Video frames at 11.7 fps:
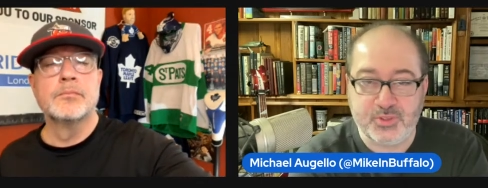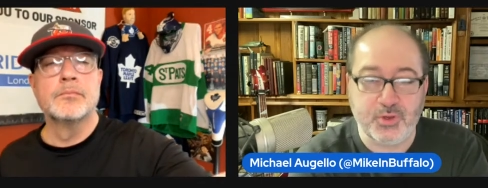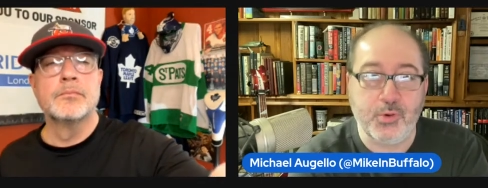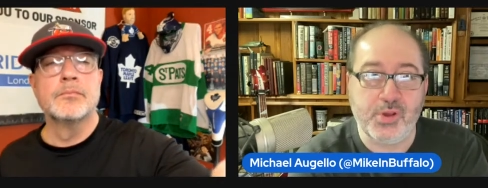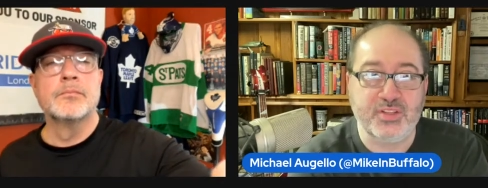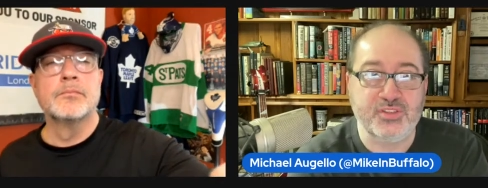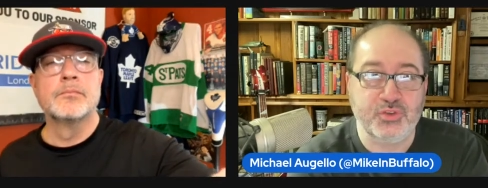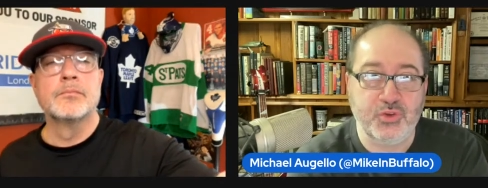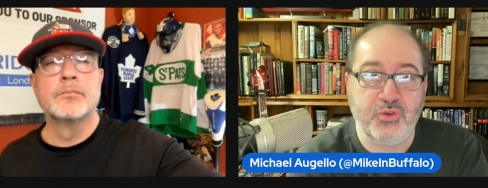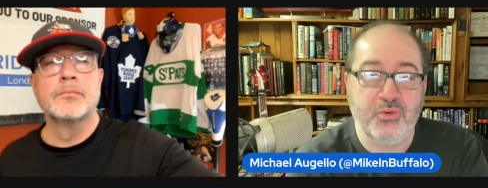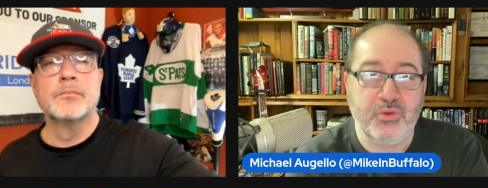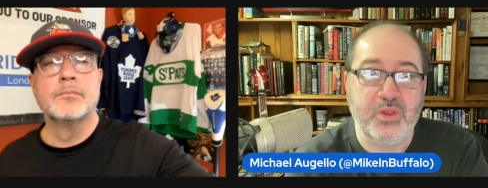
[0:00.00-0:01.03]
Speaker 1: So it's
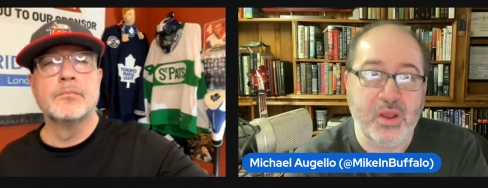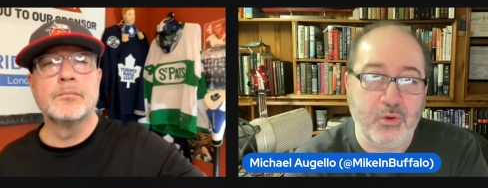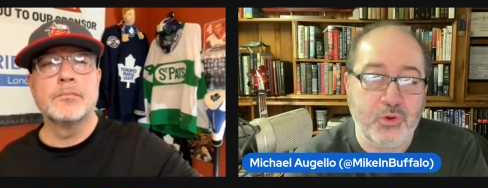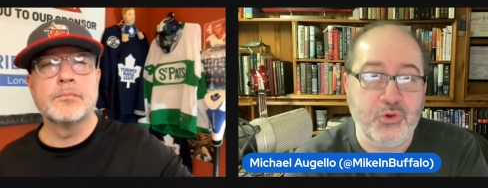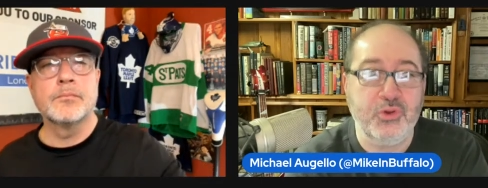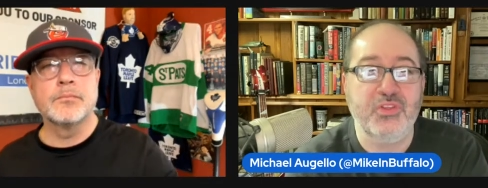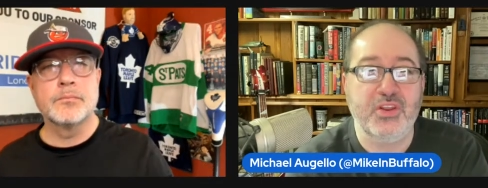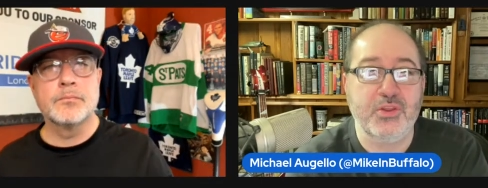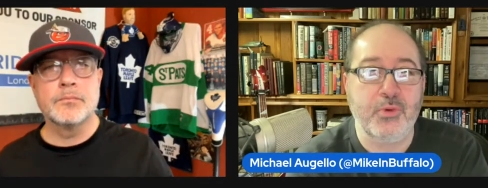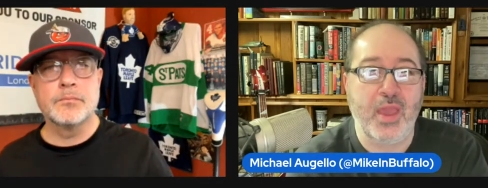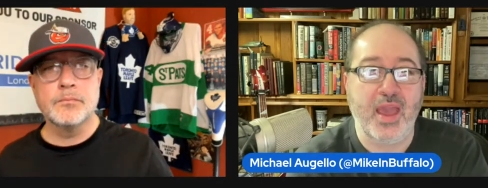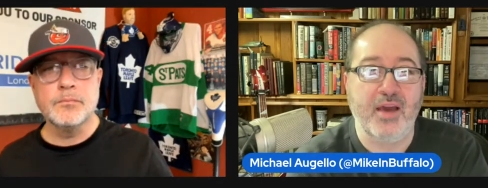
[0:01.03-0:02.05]
you know good that
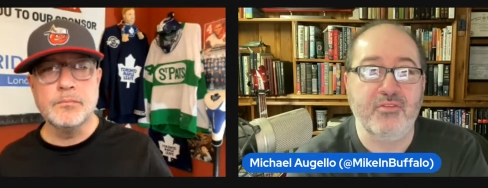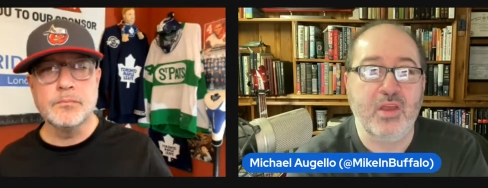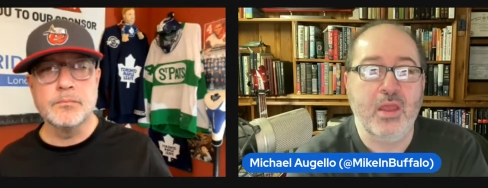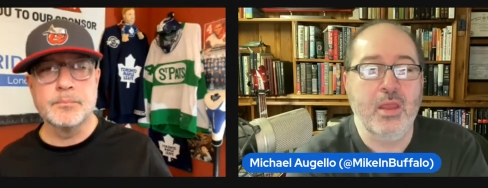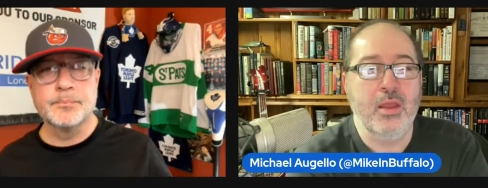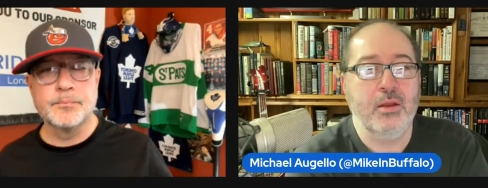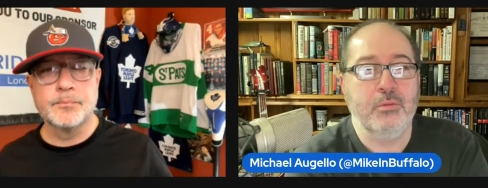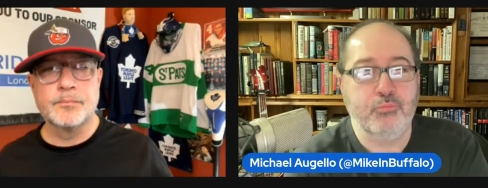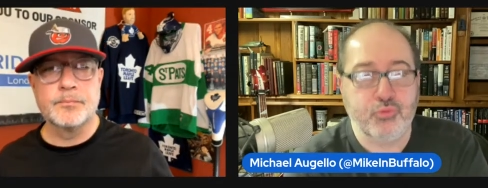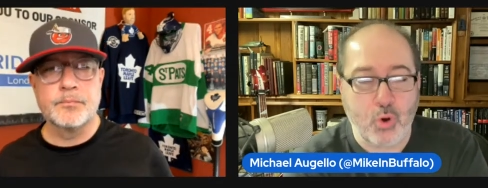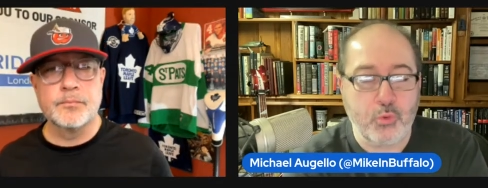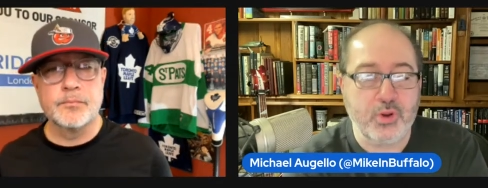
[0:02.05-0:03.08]
you have
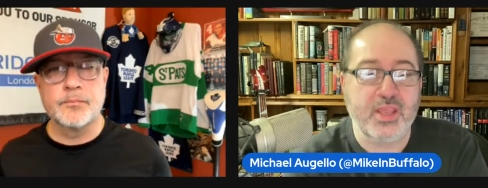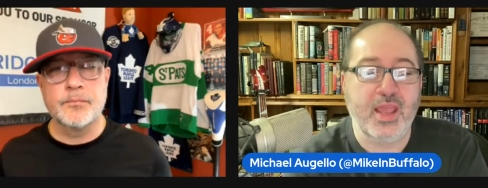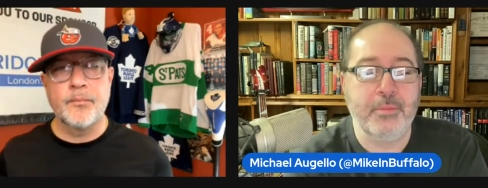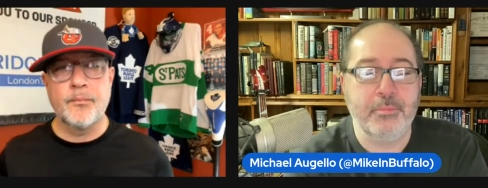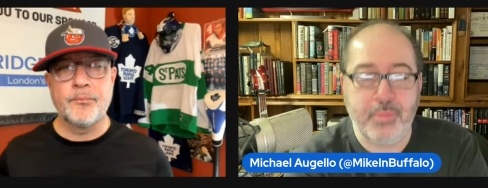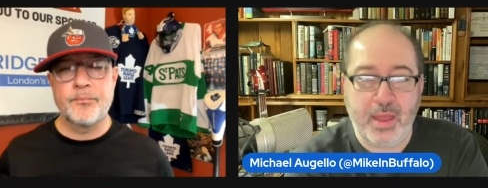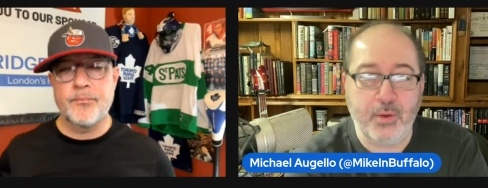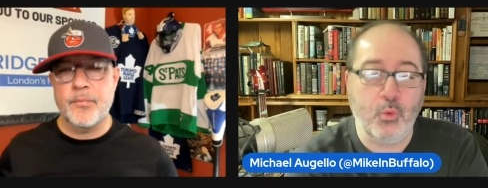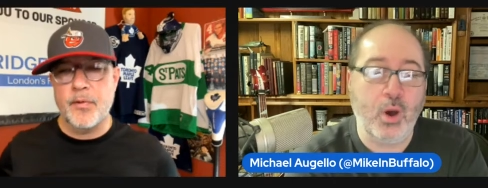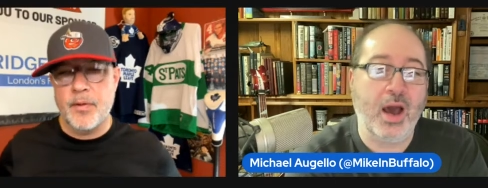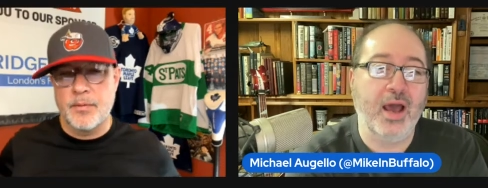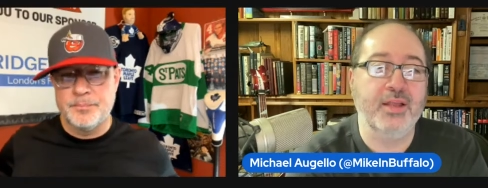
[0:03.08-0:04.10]
Brody and
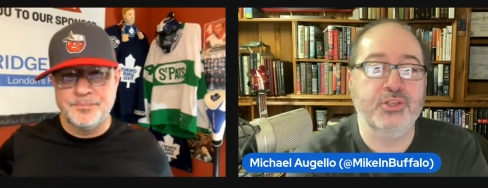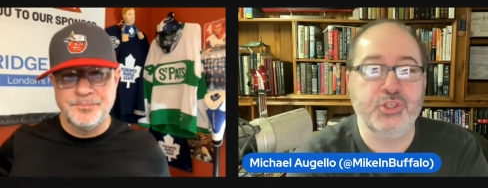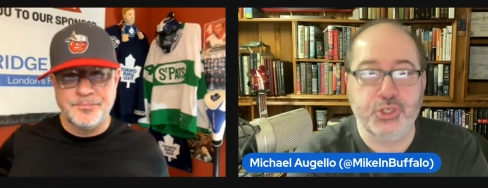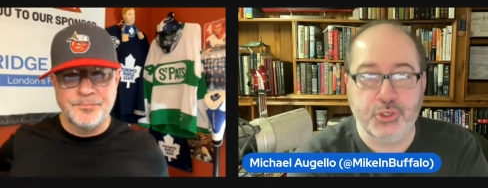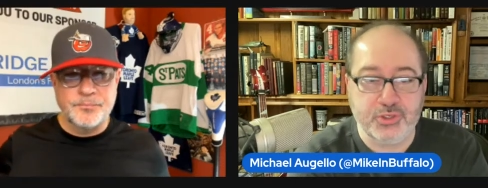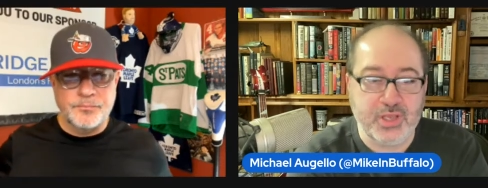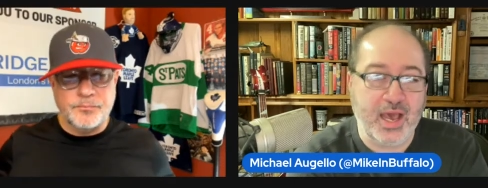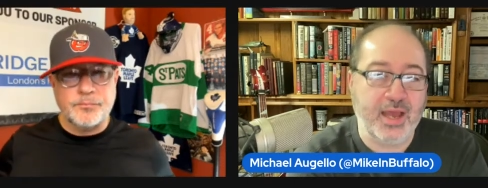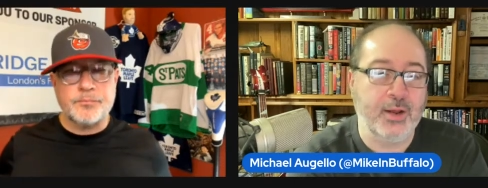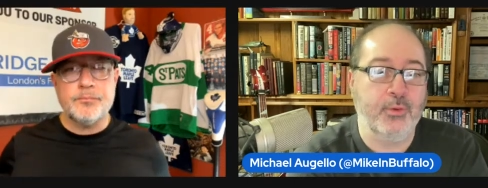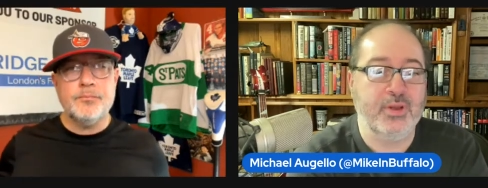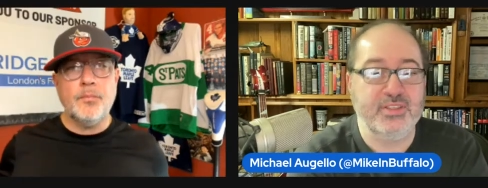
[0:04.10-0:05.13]
Benoit and
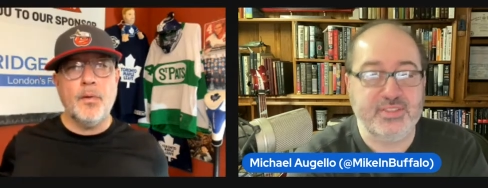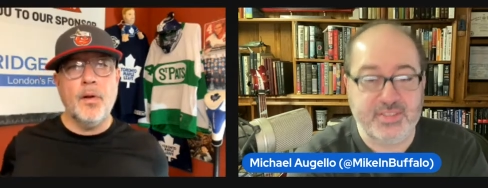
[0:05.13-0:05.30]
Giordano and